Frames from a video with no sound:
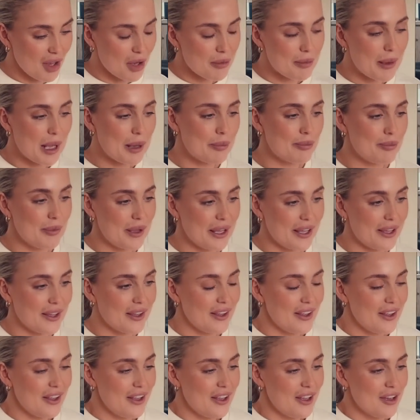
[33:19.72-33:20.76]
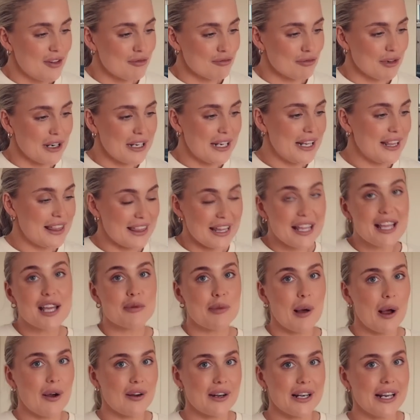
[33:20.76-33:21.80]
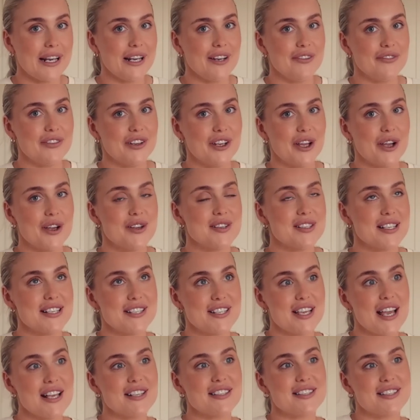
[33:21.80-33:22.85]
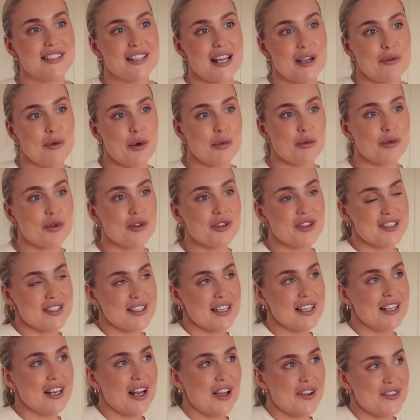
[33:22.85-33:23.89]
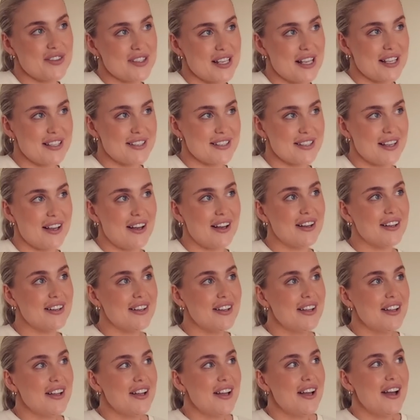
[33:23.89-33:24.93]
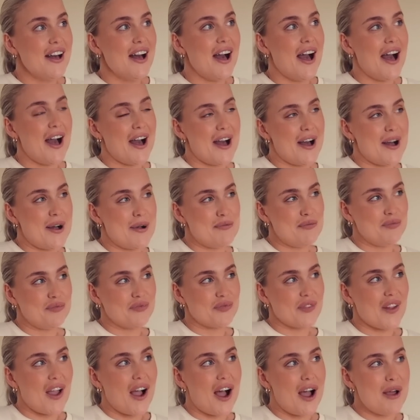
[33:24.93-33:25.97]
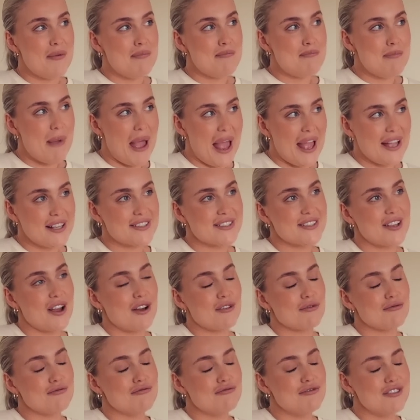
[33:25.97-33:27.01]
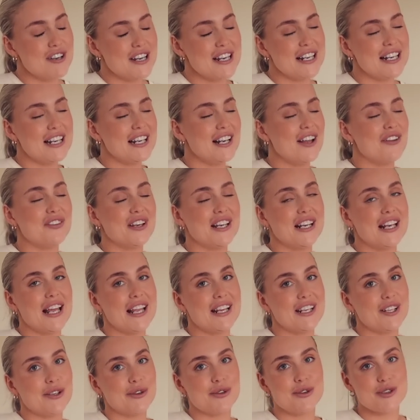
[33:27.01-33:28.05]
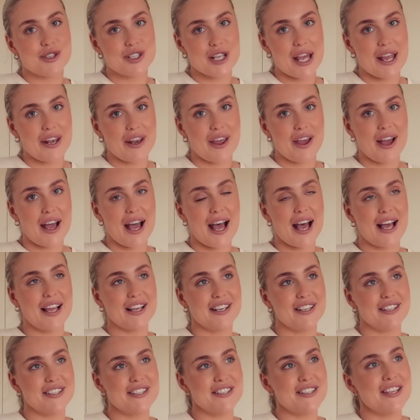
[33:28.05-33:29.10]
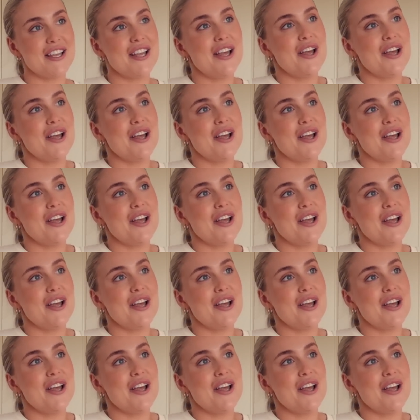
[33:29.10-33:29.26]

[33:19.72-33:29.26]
made me really think about cleaning videos is yesterday when we were at the Sea Life Centre, um, I met a really lovely lady called Jenna and